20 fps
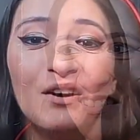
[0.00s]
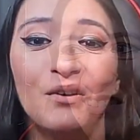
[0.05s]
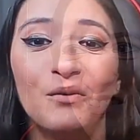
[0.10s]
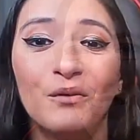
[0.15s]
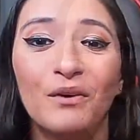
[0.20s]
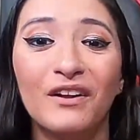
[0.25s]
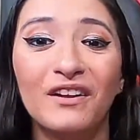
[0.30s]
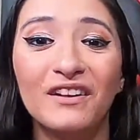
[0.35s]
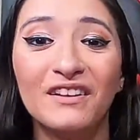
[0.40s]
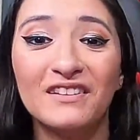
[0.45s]

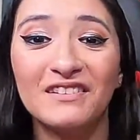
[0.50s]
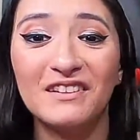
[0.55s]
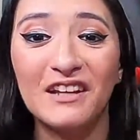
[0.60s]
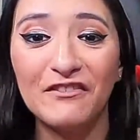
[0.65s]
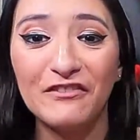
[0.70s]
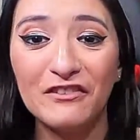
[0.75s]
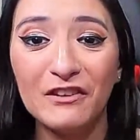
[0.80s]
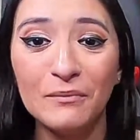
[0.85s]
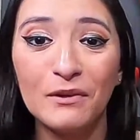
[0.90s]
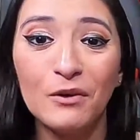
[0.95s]
Well, it's
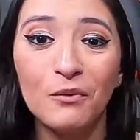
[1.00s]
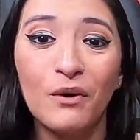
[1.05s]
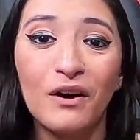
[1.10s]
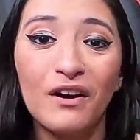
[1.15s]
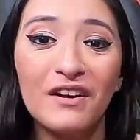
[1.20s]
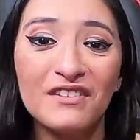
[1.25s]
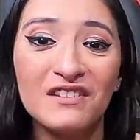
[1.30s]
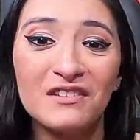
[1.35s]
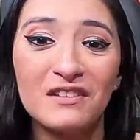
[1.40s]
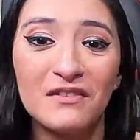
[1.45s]
definitely been a
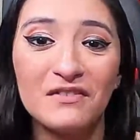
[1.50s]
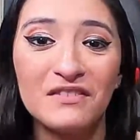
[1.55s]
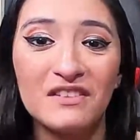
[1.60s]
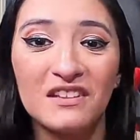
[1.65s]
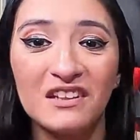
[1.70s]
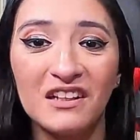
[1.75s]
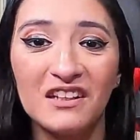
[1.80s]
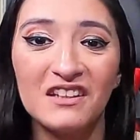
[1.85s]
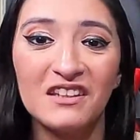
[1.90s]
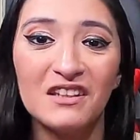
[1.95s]
while since I've
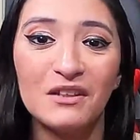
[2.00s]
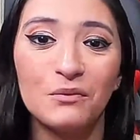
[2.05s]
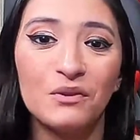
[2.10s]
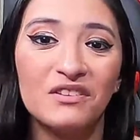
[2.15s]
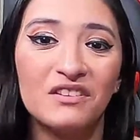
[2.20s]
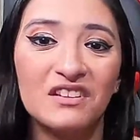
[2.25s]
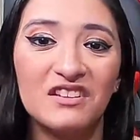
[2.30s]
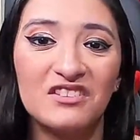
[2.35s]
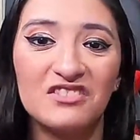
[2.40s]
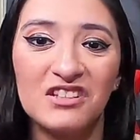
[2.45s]
seen anything
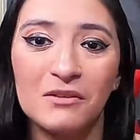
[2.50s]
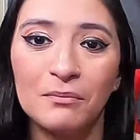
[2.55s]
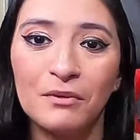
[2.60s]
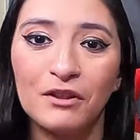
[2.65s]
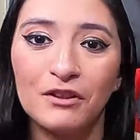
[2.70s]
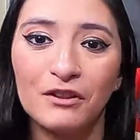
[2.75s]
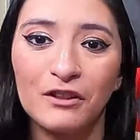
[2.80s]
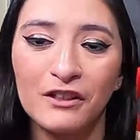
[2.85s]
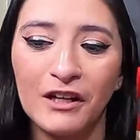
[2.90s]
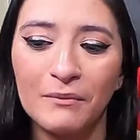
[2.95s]
with TJ
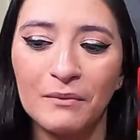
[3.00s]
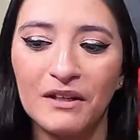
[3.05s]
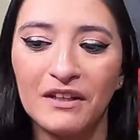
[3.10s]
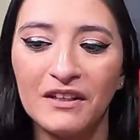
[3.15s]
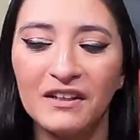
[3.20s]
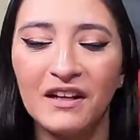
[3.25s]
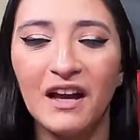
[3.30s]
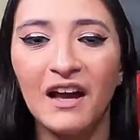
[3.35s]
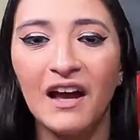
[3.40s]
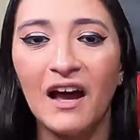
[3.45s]
Miller. I
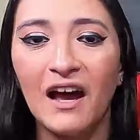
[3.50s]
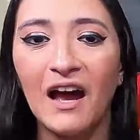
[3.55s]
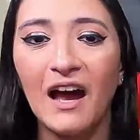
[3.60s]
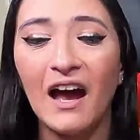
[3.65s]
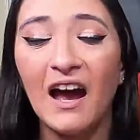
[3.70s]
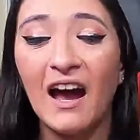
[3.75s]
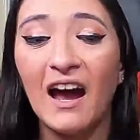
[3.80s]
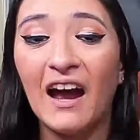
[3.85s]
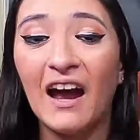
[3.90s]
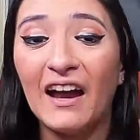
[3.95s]
mean,
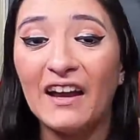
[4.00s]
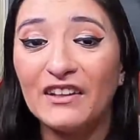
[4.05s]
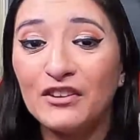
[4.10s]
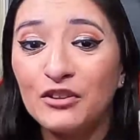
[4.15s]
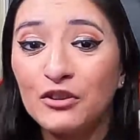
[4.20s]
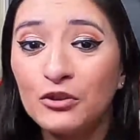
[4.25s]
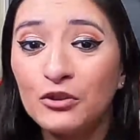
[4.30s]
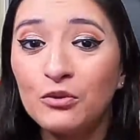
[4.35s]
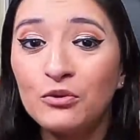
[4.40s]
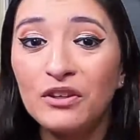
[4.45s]
I
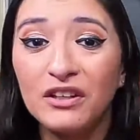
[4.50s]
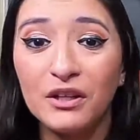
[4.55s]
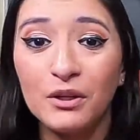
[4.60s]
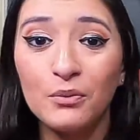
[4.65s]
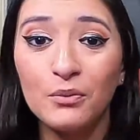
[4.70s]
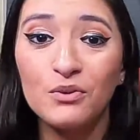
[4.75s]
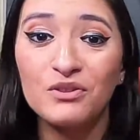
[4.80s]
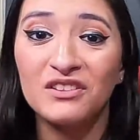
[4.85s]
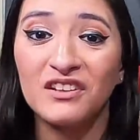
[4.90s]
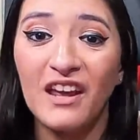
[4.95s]
knew that he
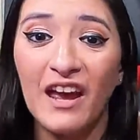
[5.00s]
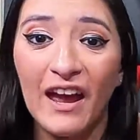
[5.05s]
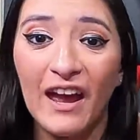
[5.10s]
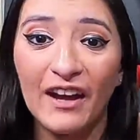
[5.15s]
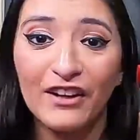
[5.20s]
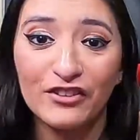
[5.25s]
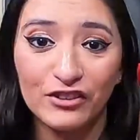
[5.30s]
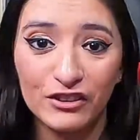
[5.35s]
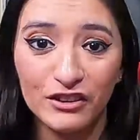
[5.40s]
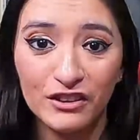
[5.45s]
was an
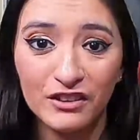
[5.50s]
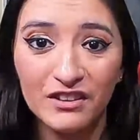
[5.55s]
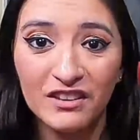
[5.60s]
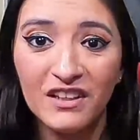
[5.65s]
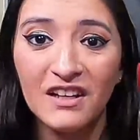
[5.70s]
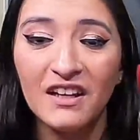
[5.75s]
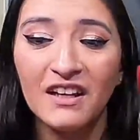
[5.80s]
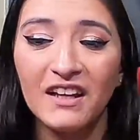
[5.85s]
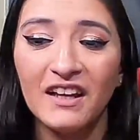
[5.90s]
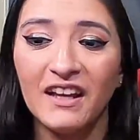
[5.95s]
actor,
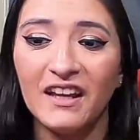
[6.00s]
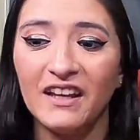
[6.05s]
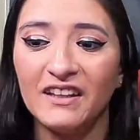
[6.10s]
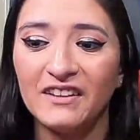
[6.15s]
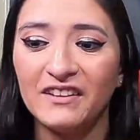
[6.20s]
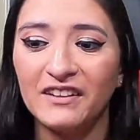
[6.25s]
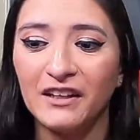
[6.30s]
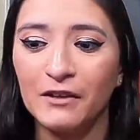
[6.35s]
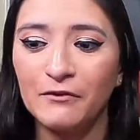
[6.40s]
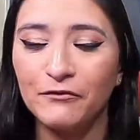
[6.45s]

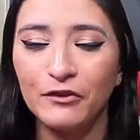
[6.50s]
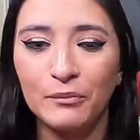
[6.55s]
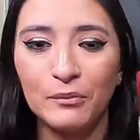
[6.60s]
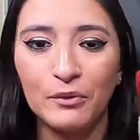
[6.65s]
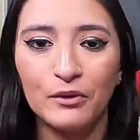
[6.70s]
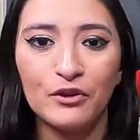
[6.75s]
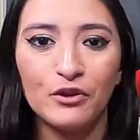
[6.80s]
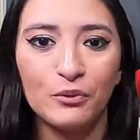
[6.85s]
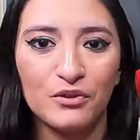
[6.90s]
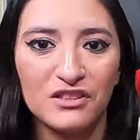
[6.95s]
and I'm
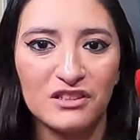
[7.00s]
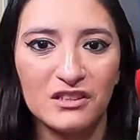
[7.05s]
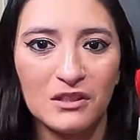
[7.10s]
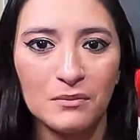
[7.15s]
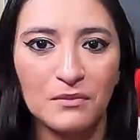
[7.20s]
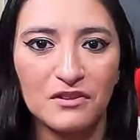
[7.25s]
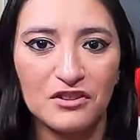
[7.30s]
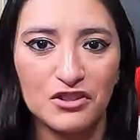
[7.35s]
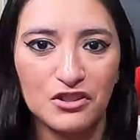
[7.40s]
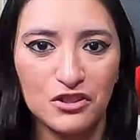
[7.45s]
familiar with
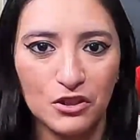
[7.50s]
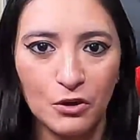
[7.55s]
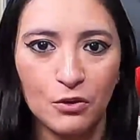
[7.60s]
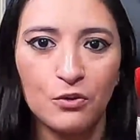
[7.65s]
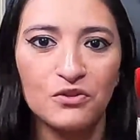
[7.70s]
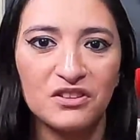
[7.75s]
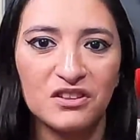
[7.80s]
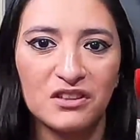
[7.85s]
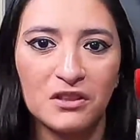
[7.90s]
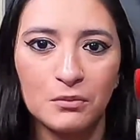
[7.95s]
some of the
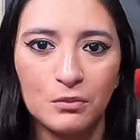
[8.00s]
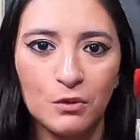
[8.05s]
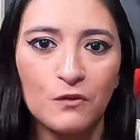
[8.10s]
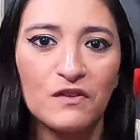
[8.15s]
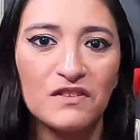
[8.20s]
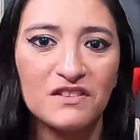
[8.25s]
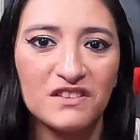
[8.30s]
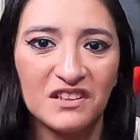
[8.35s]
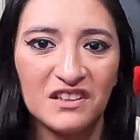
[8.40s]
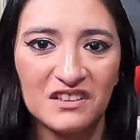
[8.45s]
shows and the
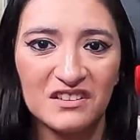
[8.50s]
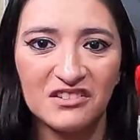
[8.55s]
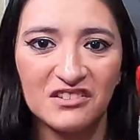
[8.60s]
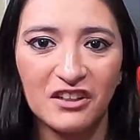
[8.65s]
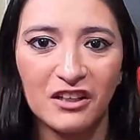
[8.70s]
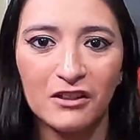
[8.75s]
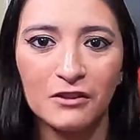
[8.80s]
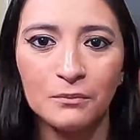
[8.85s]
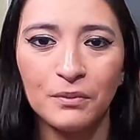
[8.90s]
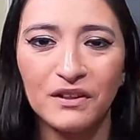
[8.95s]
movies that he's
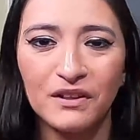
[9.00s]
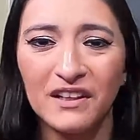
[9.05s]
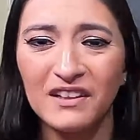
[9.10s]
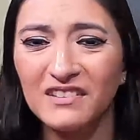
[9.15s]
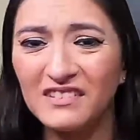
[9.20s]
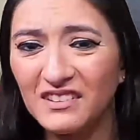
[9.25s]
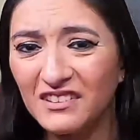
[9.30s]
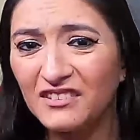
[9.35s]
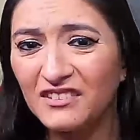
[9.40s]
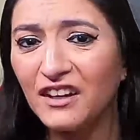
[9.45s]
done, but I
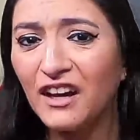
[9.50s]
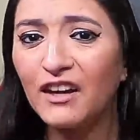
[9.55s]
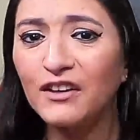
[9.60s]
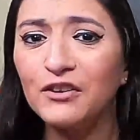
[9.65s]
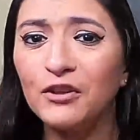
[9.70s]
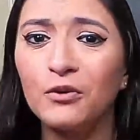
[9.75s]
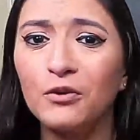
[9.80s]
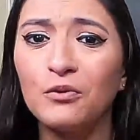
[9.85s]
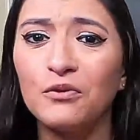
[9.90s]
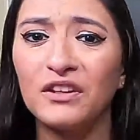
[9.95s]
did not
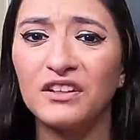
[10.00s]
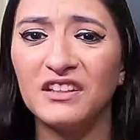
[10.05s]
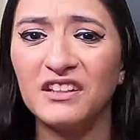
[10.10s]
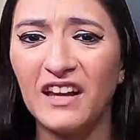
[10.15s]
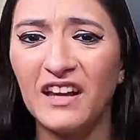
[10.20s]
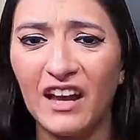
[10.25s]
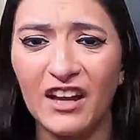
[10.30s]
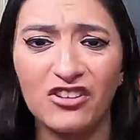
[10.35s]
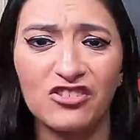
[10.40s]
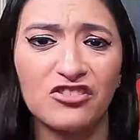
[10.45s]
know that he
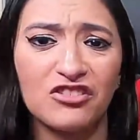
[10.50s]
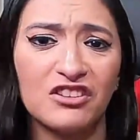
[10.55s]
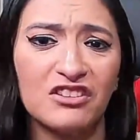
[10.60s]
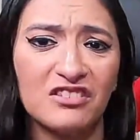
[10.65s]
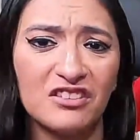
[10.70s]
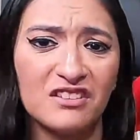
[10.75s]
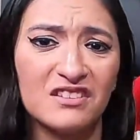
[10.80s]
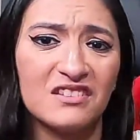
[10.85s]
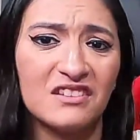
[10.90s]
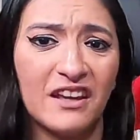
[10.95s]
actually
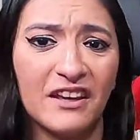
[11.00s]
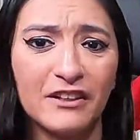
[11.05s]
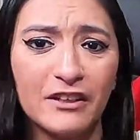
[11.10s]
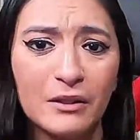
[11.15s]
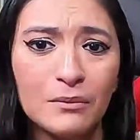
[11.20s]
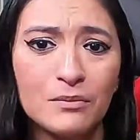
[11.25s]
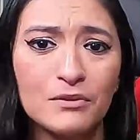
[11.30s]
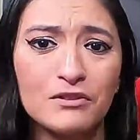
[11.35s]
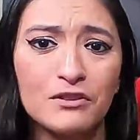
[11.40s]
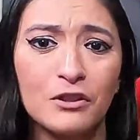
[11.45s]
did
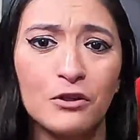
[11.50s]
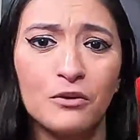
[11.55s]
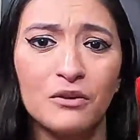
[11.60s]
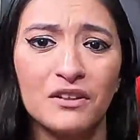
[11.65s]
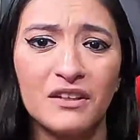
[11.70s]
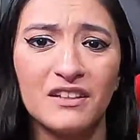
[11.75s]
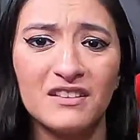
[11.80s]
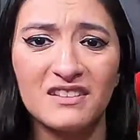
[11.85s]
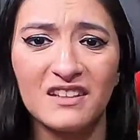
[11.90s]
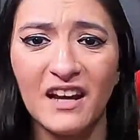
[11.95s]
stand-up, so
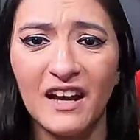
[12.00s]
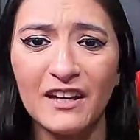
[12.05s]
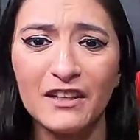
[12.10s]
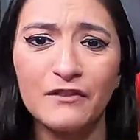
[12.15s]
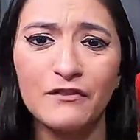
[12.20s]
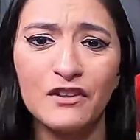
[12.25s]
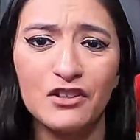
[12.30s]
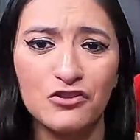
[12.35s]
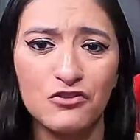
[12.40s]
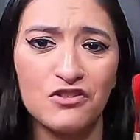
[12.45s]
it's kind
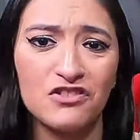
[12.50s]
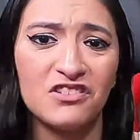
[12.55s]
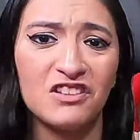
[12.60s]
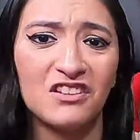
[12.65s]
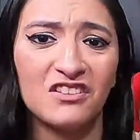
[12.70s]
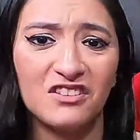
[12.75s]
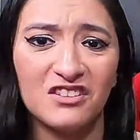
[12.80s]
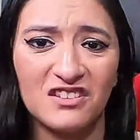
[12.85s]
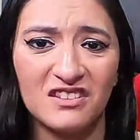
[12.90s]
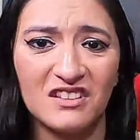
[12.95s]
of
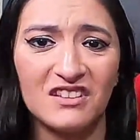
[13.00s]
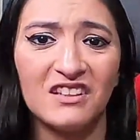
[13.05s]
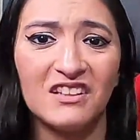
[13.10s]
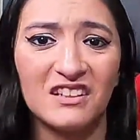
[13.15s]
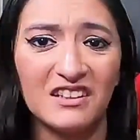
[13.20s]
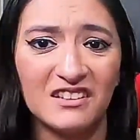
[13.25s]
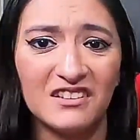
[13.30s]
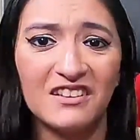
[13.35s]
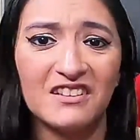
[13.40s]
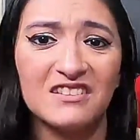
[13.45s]
interesting to see that
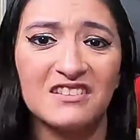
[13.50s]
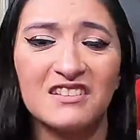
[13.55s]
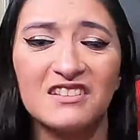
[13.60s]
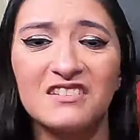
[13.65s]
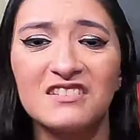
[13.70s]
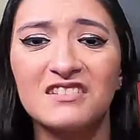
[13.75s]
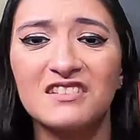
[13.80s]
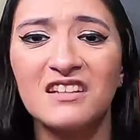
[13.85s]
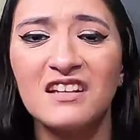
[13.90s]
he does this.